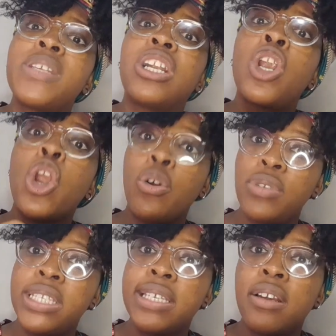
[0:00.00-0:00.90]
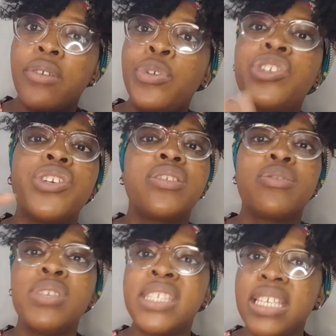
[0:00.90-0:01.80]
are closed. You just
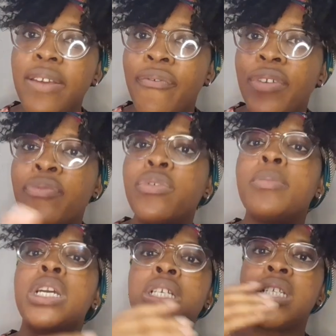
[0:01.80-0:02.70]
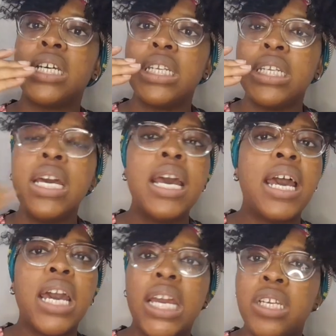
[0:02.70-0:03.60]
receive information,
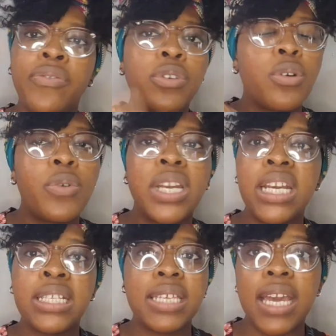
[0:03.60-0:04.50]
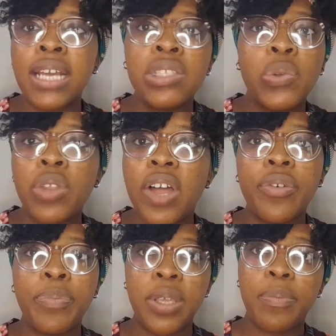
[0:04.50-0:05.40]
and if you don't want to interact with other
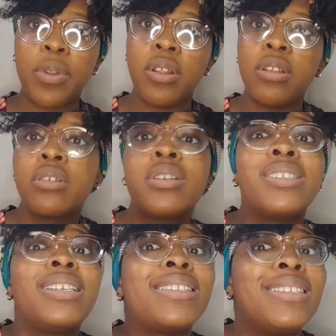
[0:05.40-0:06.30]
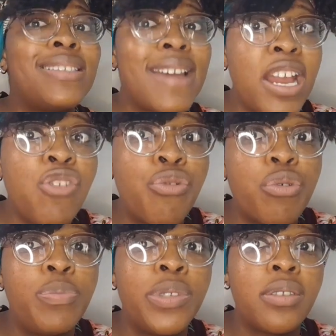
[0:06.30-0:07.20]
people, because there's 9
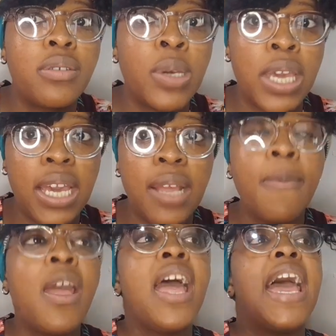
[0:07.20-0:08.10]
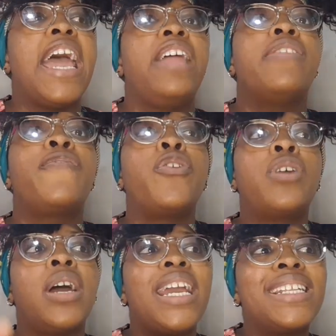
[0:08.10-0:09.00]
groups, okay? And for
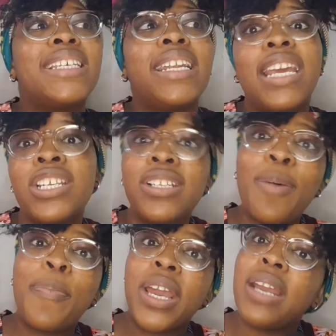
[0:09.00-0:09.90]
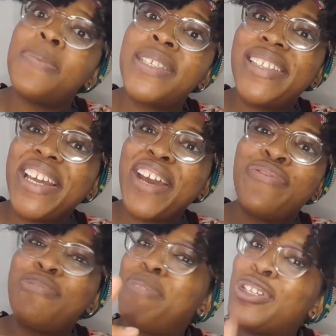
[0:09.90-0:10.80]
the international babes that
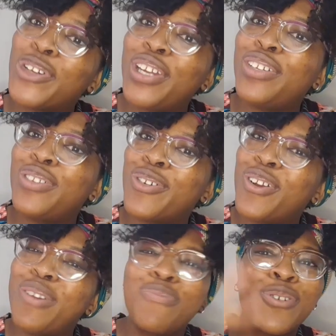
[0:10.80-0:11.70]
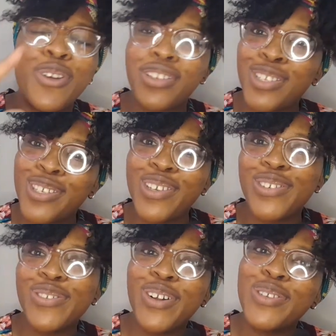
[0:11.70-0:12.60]
have been joining the group, kudos to
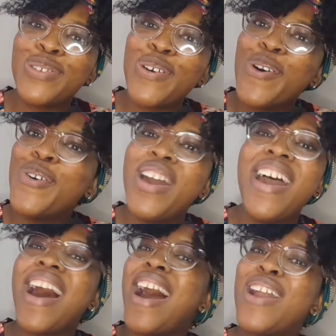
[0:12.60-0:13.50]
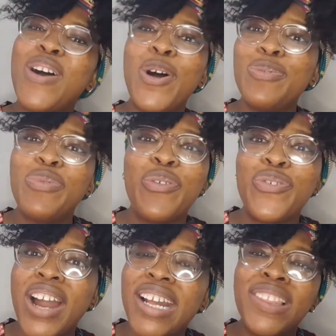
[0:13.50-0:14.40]
you also. I hope you
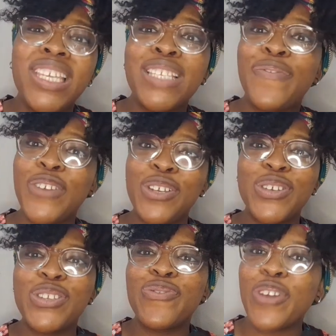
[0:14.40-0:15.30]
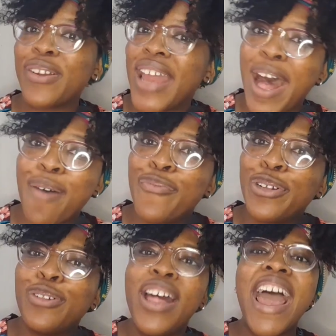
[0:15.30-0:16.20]
find these videos very
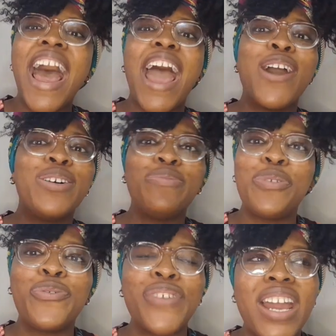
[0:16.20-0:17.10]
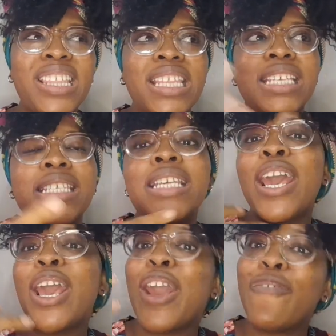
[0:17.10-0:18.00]
helpful. I hope you find this
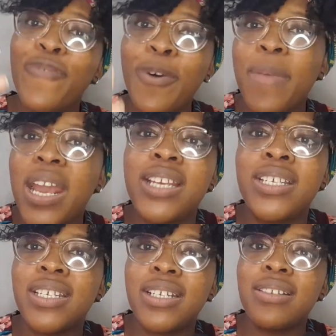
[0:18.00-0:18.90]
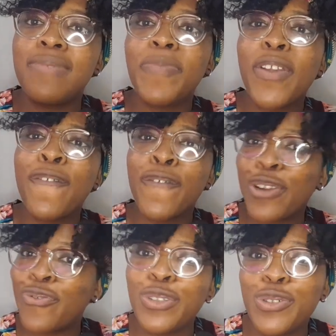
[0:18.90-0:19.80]
information
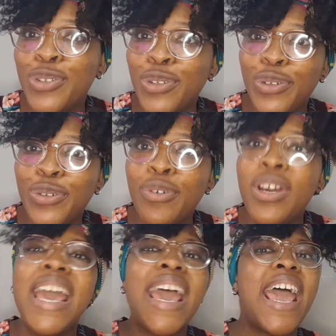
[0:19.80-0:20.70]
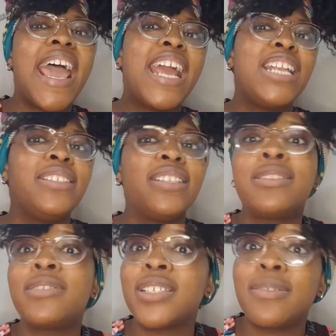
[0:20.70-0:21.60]
fruitful to you, and
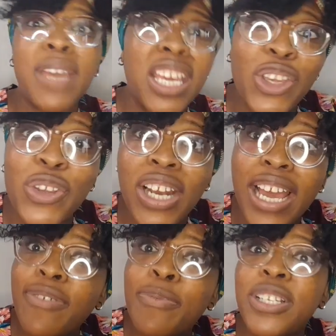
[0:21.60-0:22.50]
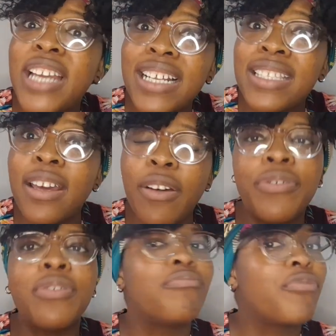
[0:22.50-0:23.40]
it's making your life
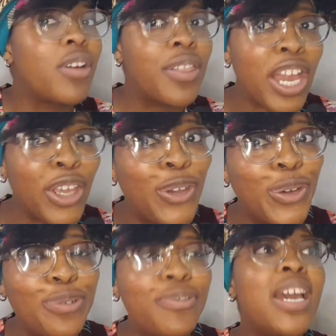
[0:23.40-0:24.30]
productive. Thank you.